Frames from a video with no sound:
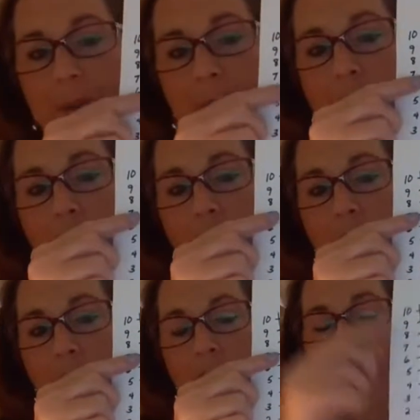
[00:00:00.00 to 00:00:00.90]
number
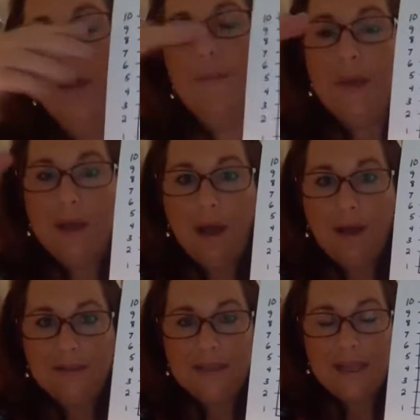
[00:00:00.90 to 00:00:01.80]
one,
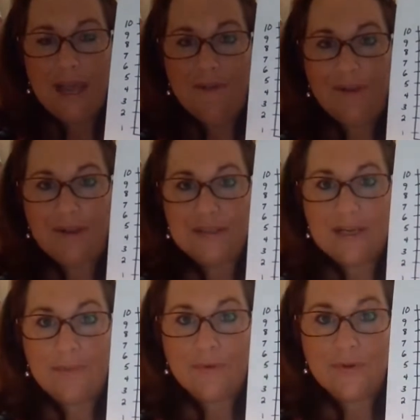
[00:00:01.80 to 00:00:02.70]
because they have
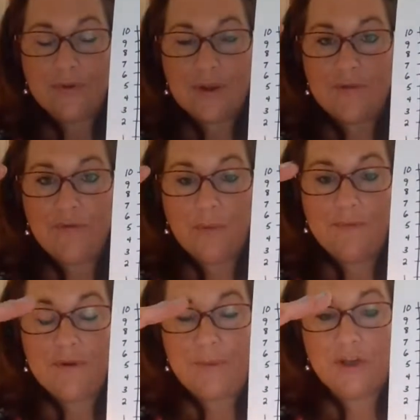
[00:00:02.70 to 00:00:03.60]
Alzheimer's or another form
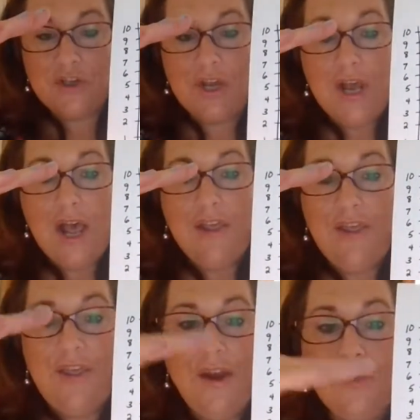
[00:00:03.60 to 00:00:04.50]
of dementia,
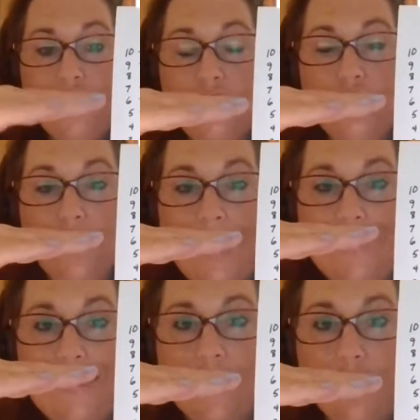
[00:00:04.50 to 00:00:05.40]
their
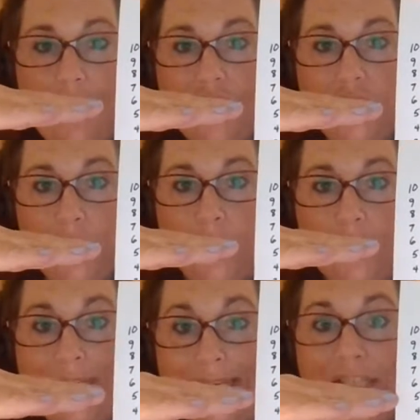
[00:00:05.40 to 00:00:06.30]
stress
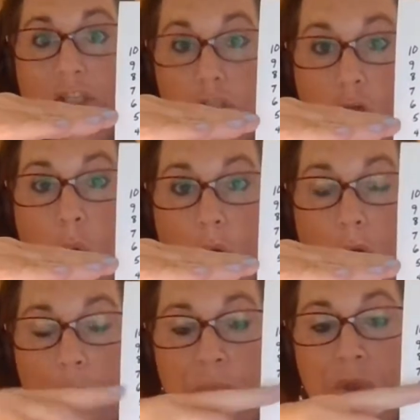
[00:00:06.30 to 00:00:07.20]
threshold is lower.